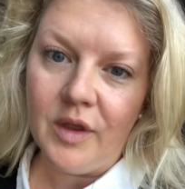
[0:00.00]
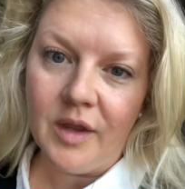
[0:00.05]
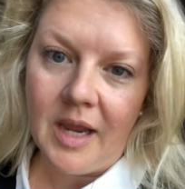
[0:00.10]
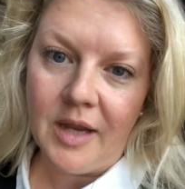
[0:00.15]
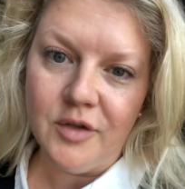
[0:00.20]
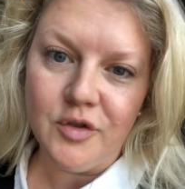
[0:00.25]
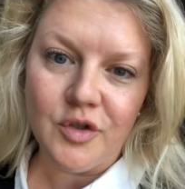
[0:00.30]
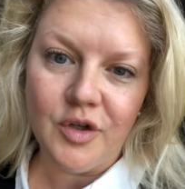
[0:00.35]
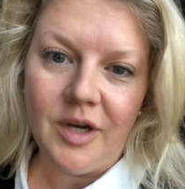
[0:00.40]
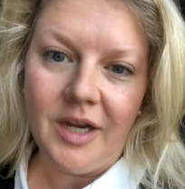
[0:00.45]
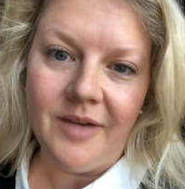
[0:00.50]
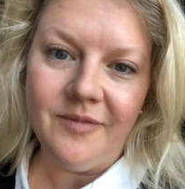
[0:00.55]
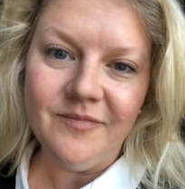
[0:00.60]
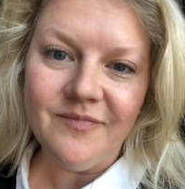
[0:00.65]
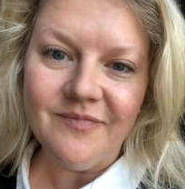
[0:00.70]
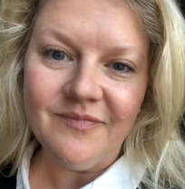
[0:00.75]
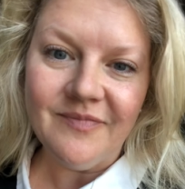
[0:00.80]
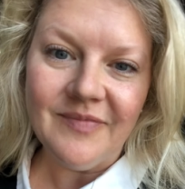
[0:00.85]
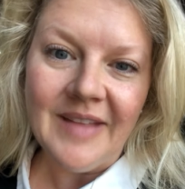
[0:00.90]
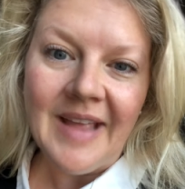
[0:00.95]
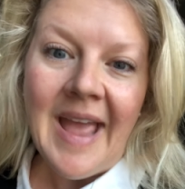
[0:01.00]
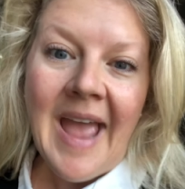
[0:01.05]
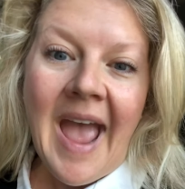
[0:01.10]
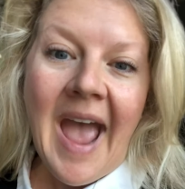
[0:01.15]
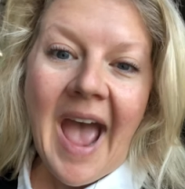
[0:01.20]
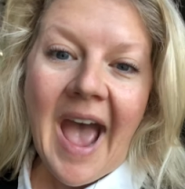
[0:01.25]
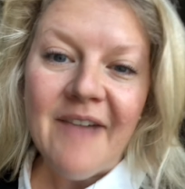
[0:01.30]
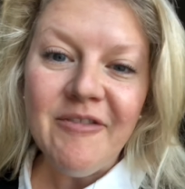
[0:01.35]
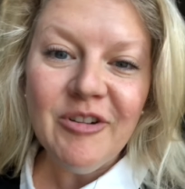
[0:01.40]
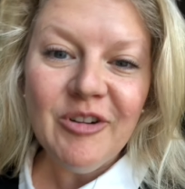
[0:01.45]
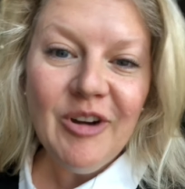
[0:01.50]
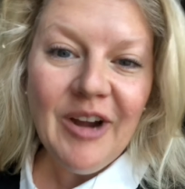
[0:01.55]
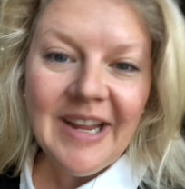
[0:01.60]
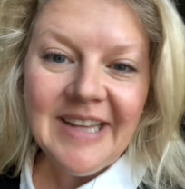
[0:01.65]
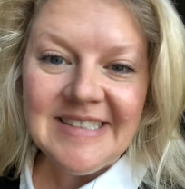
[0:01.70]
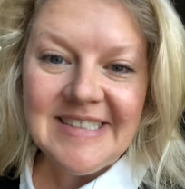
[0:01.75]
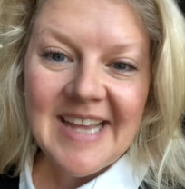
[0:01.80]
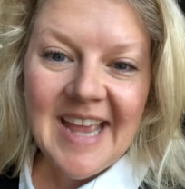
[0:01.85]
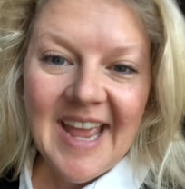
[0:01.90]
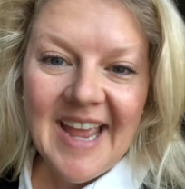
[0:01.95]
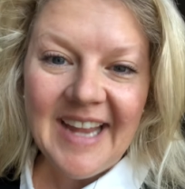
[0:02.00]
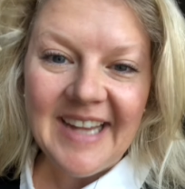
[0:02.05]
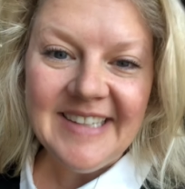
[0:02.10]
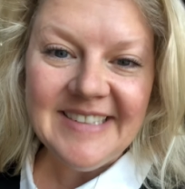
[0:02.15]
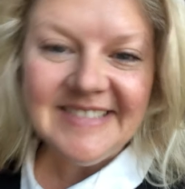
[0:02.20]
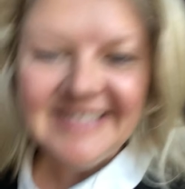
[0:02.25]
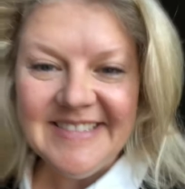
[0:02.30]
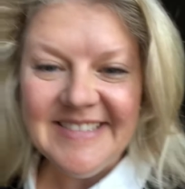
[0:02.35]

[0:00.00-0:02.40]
country. Have a great day.